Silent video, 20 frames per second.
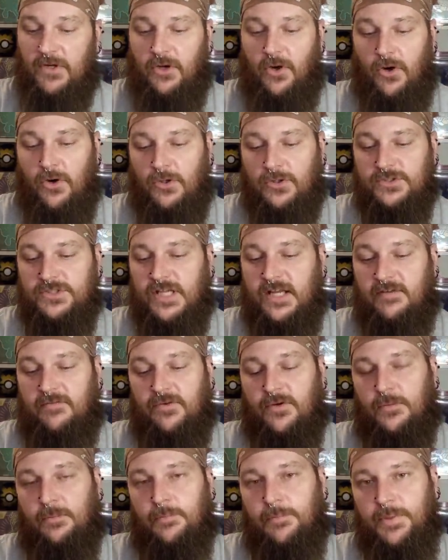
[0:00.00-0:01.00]
cards
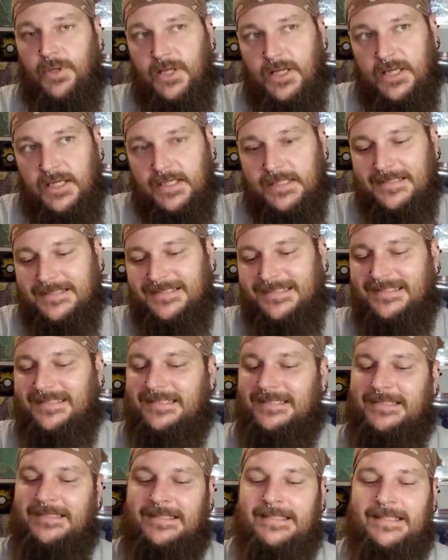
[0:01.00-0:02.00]
ever, but
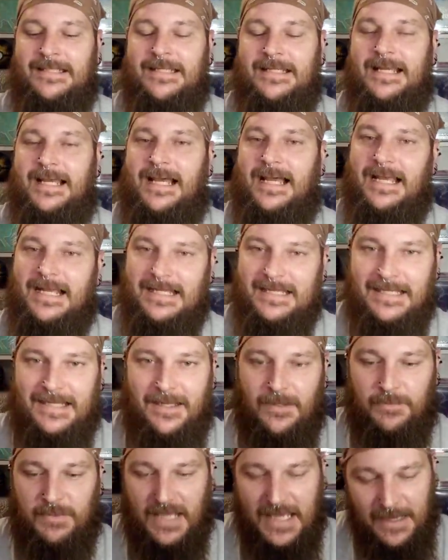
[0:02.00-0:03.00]
I ended
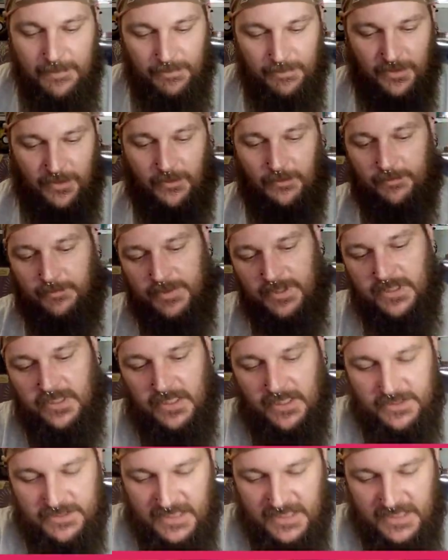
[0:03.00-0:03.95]
up keeping them because